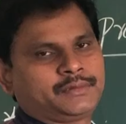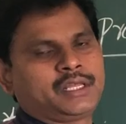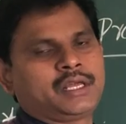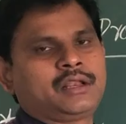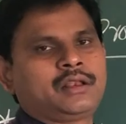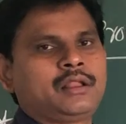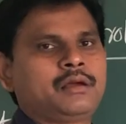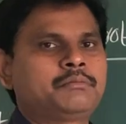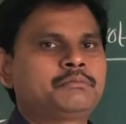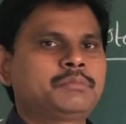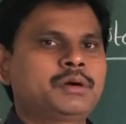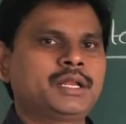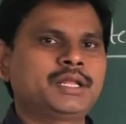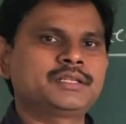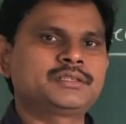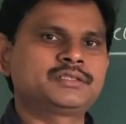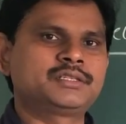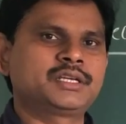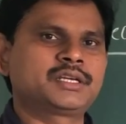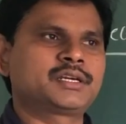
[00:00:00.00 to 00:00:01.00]
Their number
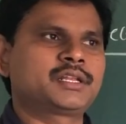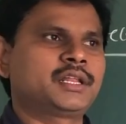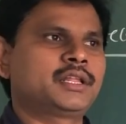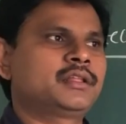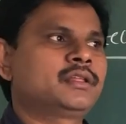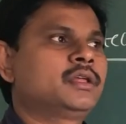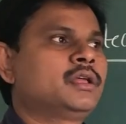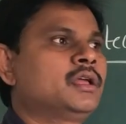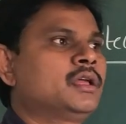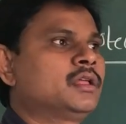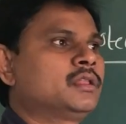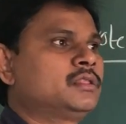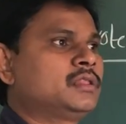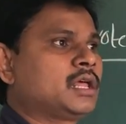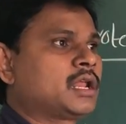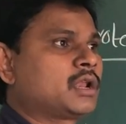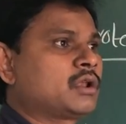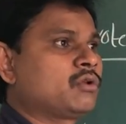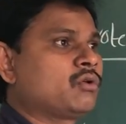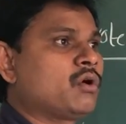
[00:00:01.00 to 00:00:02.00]
is decreasing.
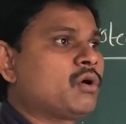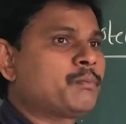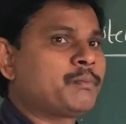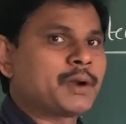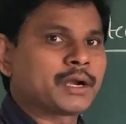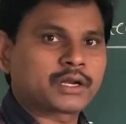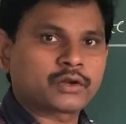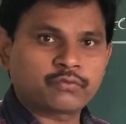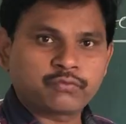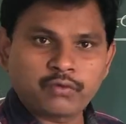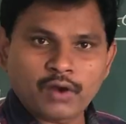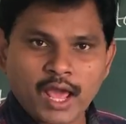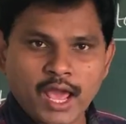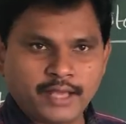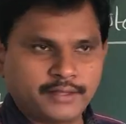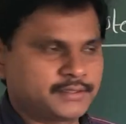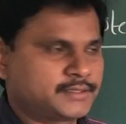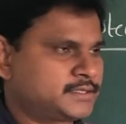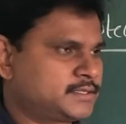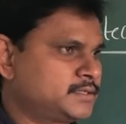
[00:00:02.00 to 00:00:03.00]
There are no
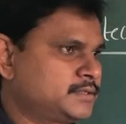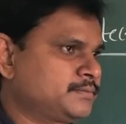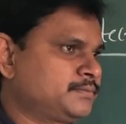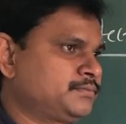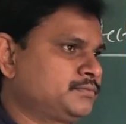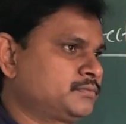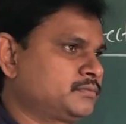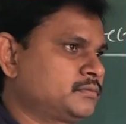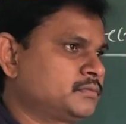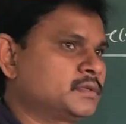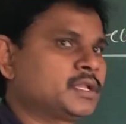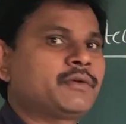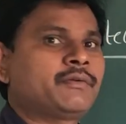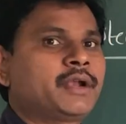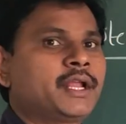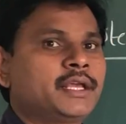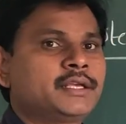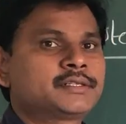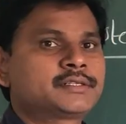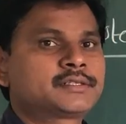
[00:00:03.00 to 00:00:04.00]
butterflies
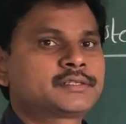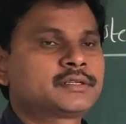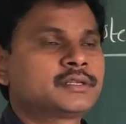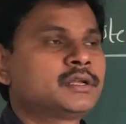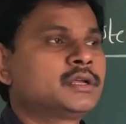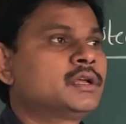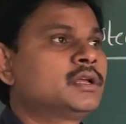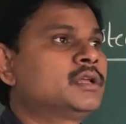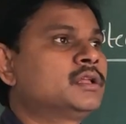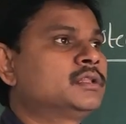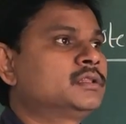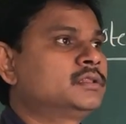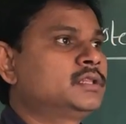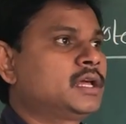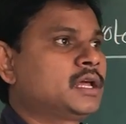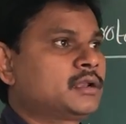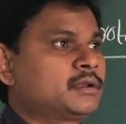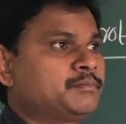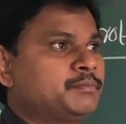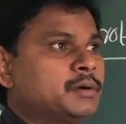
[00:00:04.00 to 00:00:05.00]
nowadays.
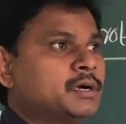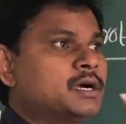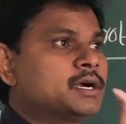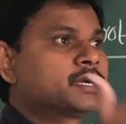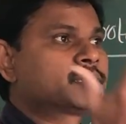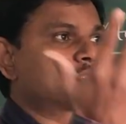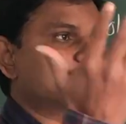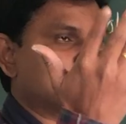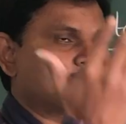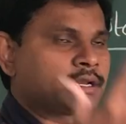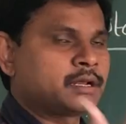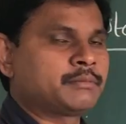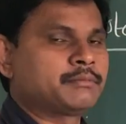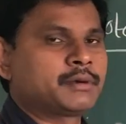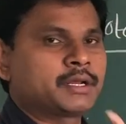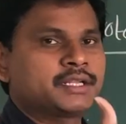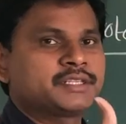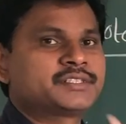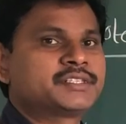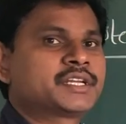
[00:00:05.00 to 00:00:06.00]
Their birds
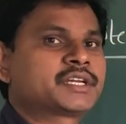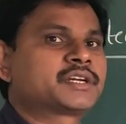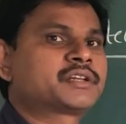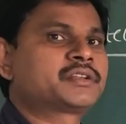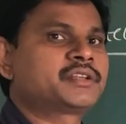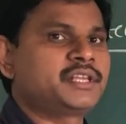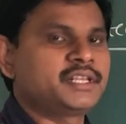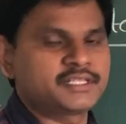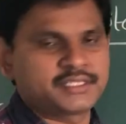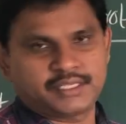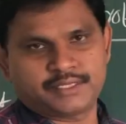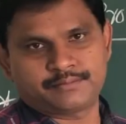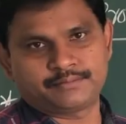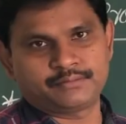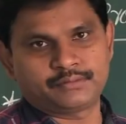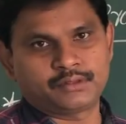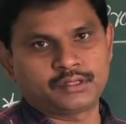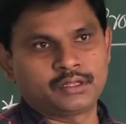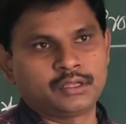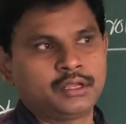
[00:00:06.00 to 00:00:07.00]
number is
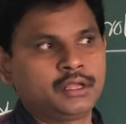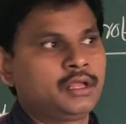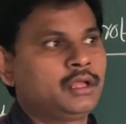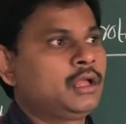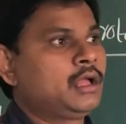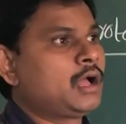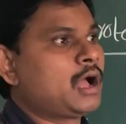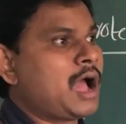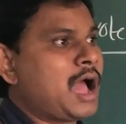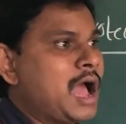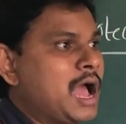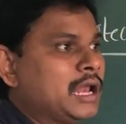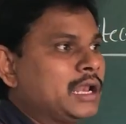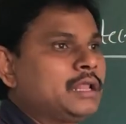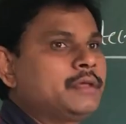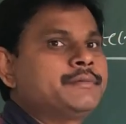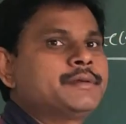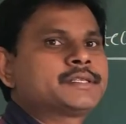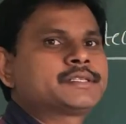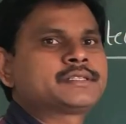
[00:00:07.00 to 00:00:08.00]
decreasing.
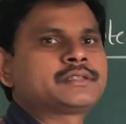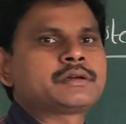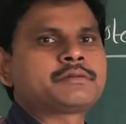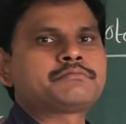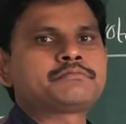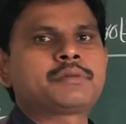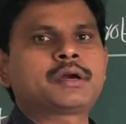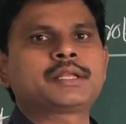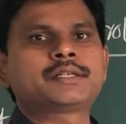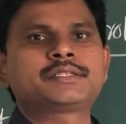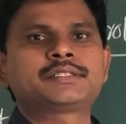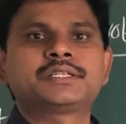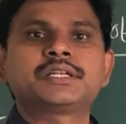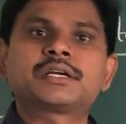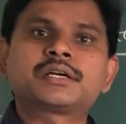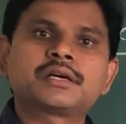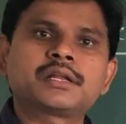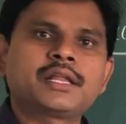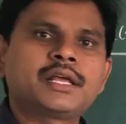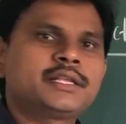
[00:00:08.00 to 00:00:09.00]
Honeybees number is
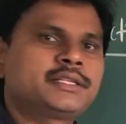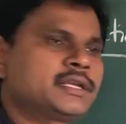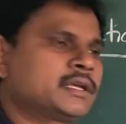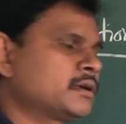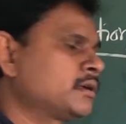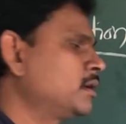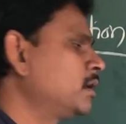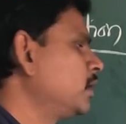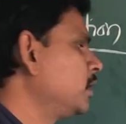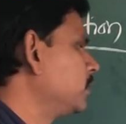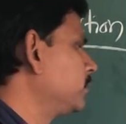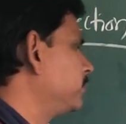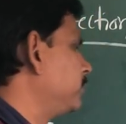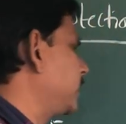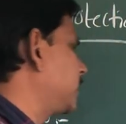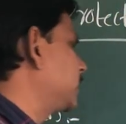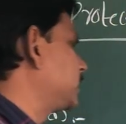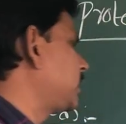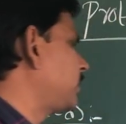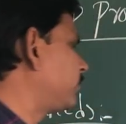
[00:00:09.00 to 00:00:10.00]
decreasing
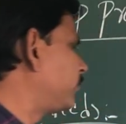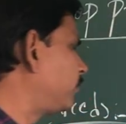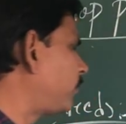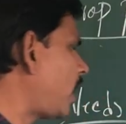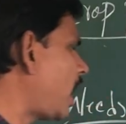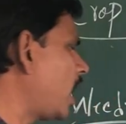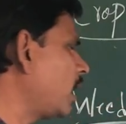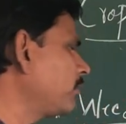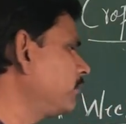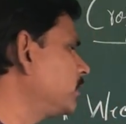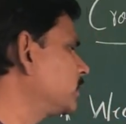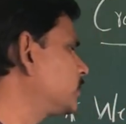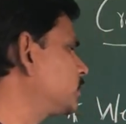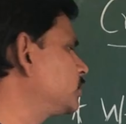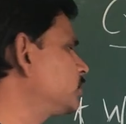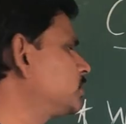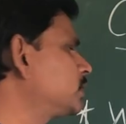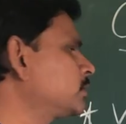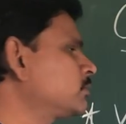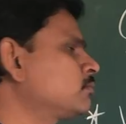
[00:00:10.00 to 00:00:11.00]
because of farmers
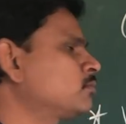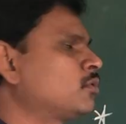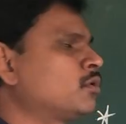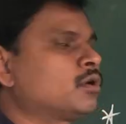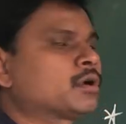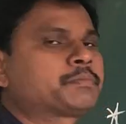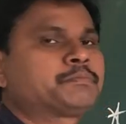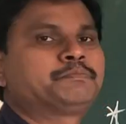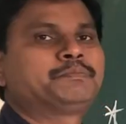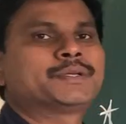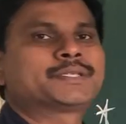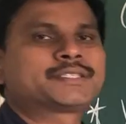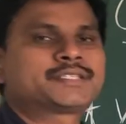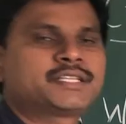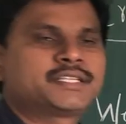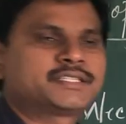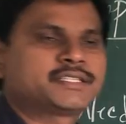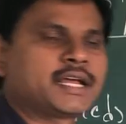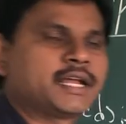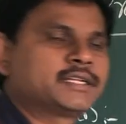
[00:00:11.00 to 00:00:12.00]
using more
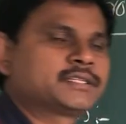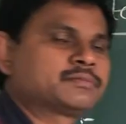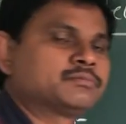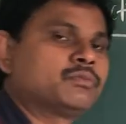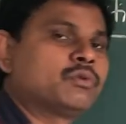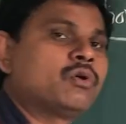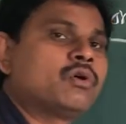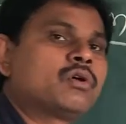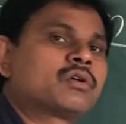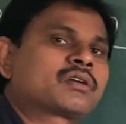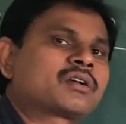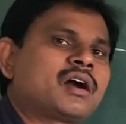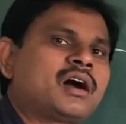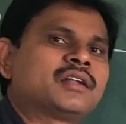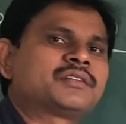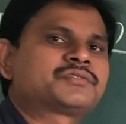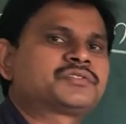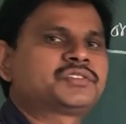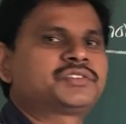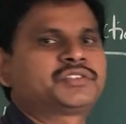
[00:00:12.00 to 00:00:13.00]
pesticides, more
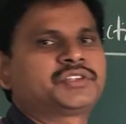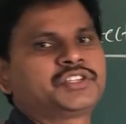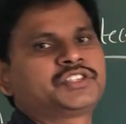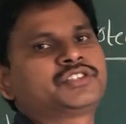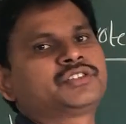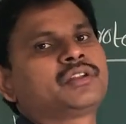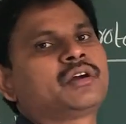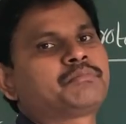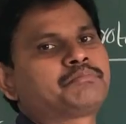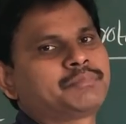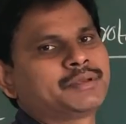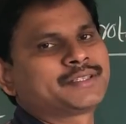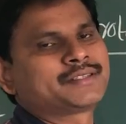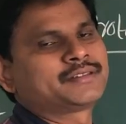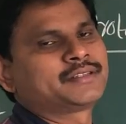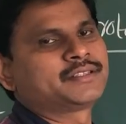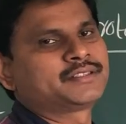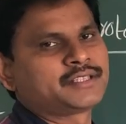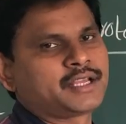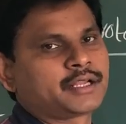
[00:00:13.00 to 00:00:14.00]
concentration of
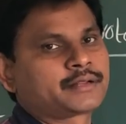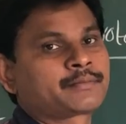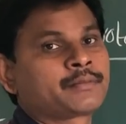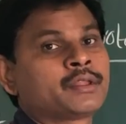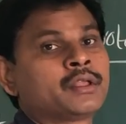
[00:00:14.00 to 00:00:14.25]
pesticide.